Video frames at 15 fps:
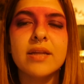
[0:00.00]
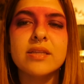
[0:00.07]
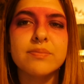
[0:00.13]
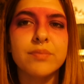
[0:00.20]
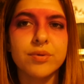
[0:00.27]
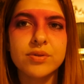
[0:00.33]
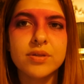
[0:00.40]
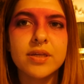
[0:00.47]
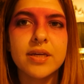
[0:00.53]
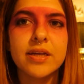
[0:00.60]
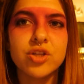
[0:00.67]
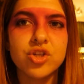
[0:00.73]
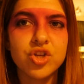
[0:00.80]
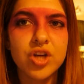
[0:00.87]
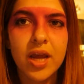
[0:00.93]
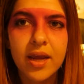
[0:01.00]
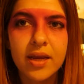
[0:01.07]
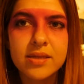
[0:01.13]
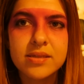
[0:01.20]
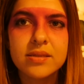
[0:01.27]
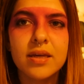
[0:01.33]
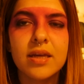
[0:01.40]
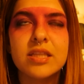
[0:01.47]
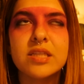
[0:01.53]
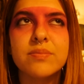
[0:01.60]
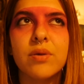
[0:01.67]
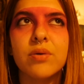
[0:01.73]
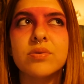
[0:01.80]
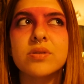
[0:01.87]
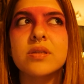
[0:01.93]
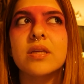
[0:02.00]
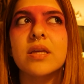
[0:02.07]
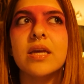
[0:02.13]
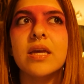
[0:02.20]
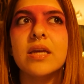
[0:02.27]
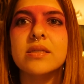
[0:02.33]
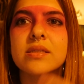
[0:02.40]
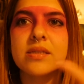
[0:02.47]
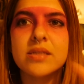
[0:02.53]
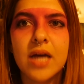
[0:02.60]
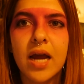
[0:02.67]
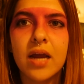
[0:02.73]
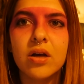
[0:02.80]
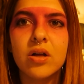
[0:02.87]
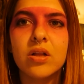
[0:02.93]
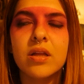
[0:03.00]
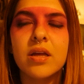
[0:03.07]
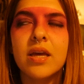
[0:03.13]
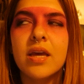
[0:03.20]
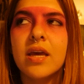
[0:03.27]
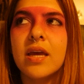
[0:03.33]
It's mostly chase, it's mostly style,